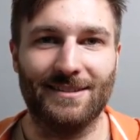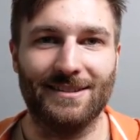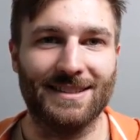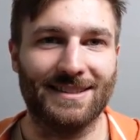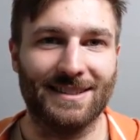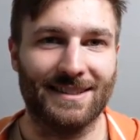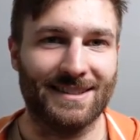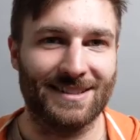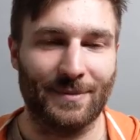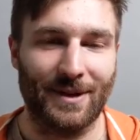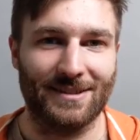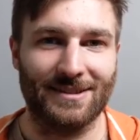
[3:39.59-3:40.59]
existing in this
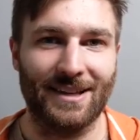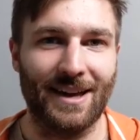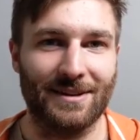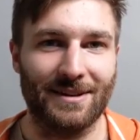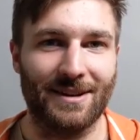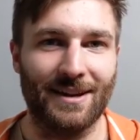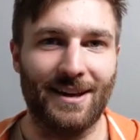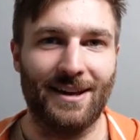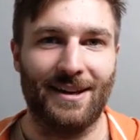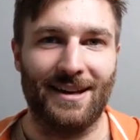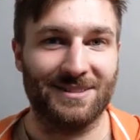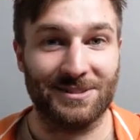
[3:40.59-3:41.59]
space together
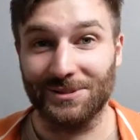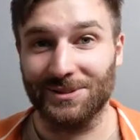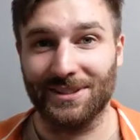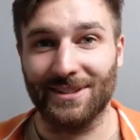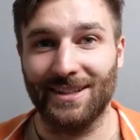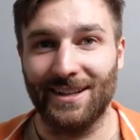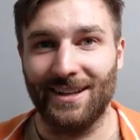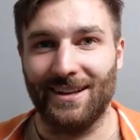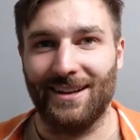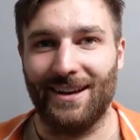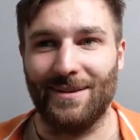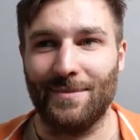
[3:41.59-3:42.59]
as children.
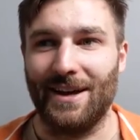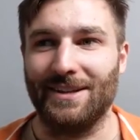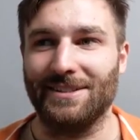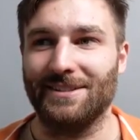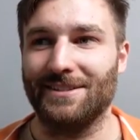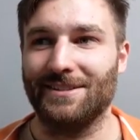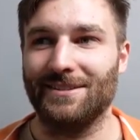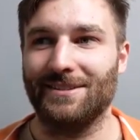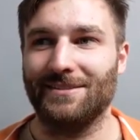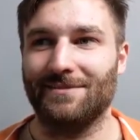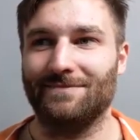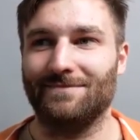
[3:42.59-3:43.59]
I imagined
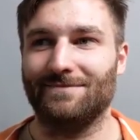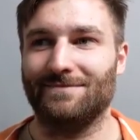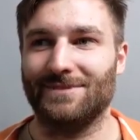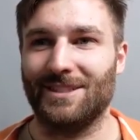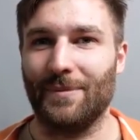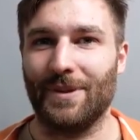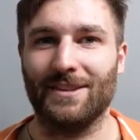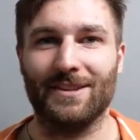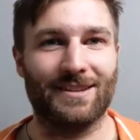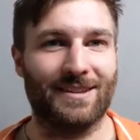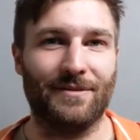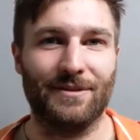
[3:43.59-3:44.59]
something
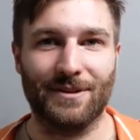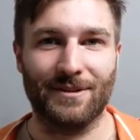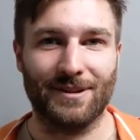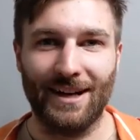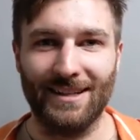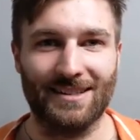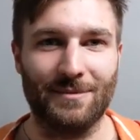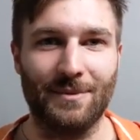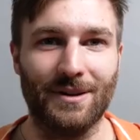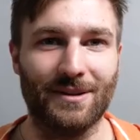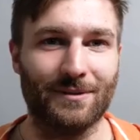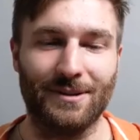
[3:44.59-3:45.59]
that never got to
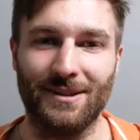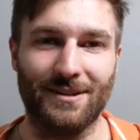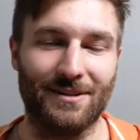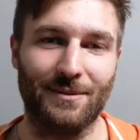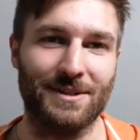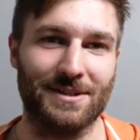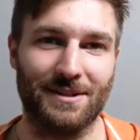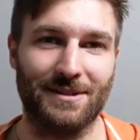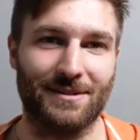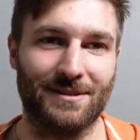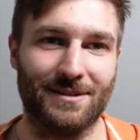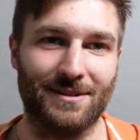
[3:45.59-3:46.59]
be. We didn't know each
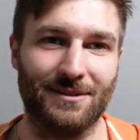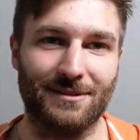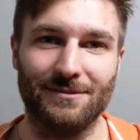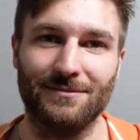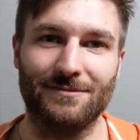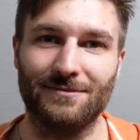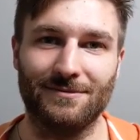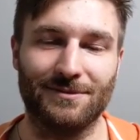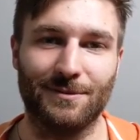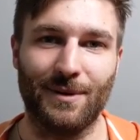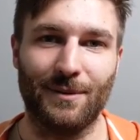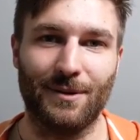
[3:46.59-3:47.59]
other until
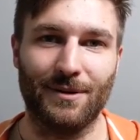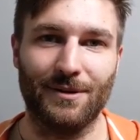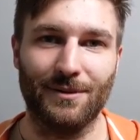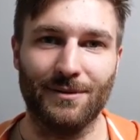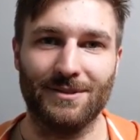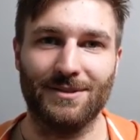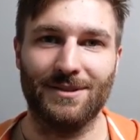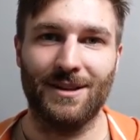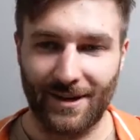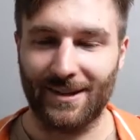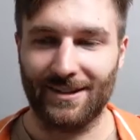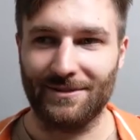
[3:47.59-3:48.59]
we were adults,
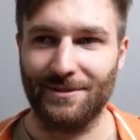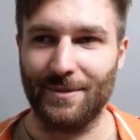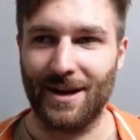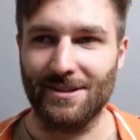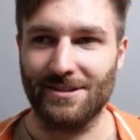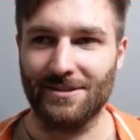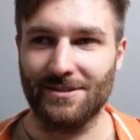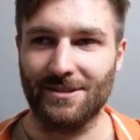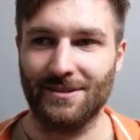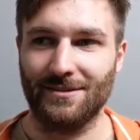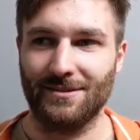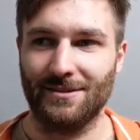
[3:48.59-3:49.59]
but I got to imagine
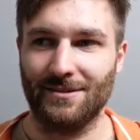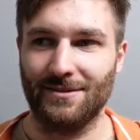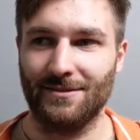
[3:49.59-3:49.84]
just,